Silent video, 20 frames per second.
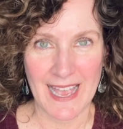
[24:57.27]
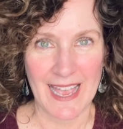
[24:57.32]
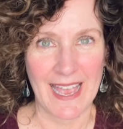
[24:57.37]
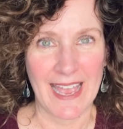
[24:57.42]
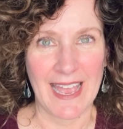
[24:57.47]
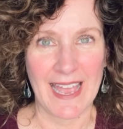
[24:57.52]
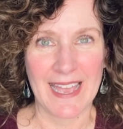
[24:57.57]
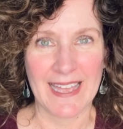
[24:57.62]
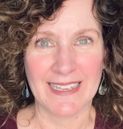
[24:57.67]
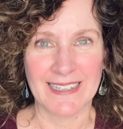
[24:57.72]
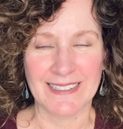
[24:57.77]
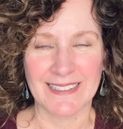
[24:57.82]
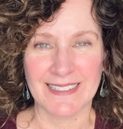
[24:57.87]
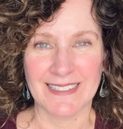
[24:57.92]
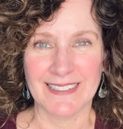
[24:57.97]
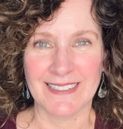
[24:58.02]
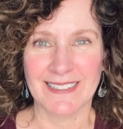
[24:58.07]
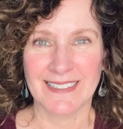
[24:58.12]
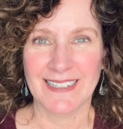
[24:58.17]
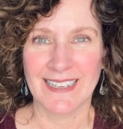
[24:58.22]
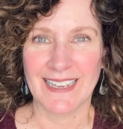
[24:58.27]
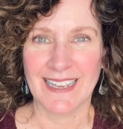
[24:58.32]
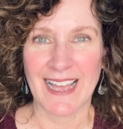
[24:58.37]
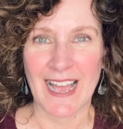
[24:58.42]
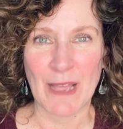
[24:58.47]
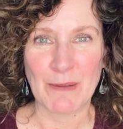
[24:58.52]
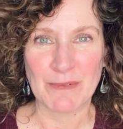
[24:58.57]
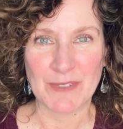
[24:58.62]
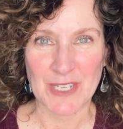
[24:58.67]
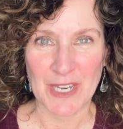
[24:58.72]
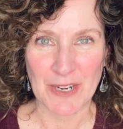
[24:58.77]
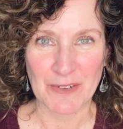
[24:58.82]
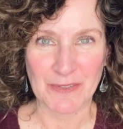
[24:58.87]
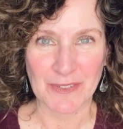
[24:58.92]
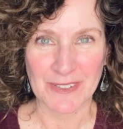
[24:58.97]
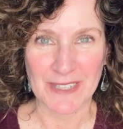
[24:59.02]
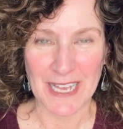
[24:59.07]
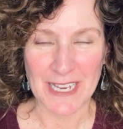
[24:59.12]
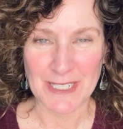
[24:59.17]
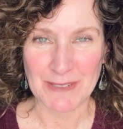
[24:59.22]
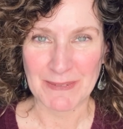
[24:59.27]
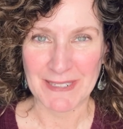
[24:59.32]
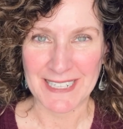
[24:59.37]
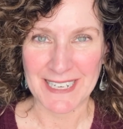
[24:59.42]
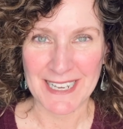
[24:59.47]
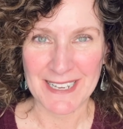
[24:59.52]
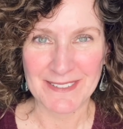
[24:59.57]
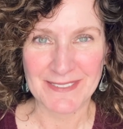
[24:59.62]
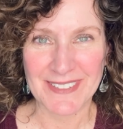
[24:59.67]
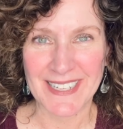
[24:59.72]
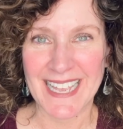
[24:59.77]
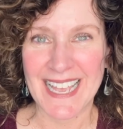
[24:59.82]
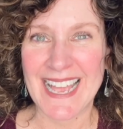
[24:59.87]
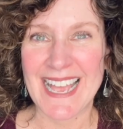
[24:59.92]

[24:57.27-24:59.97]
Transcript: And I'm Jennifer Lakshmi Dove,